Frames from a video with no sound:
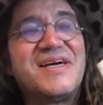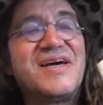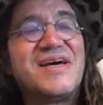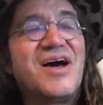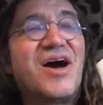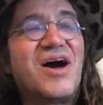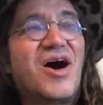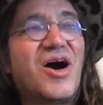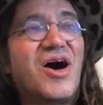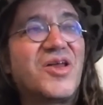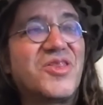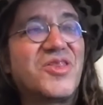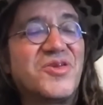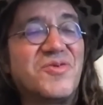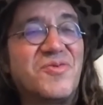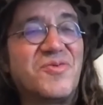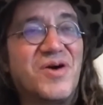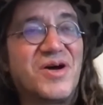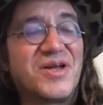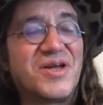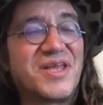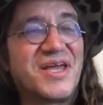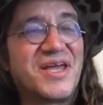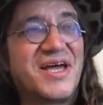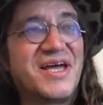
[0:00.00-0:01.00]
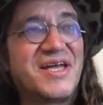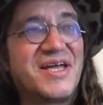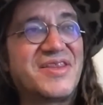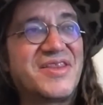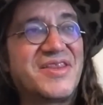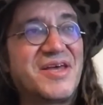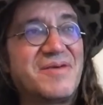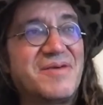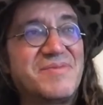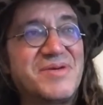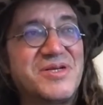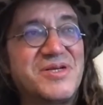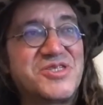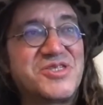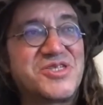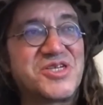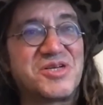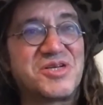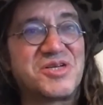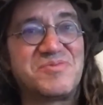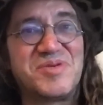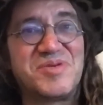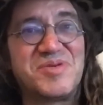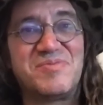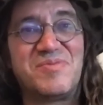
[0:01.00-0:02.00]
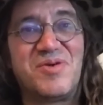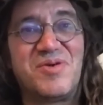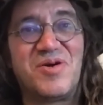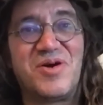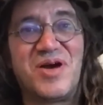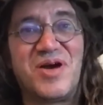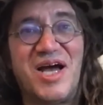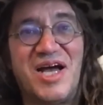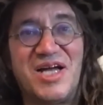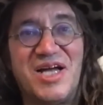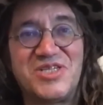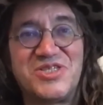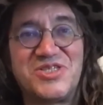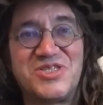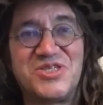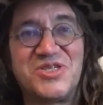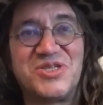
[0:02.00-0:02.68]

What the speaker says: And on the one hand, that means you can be more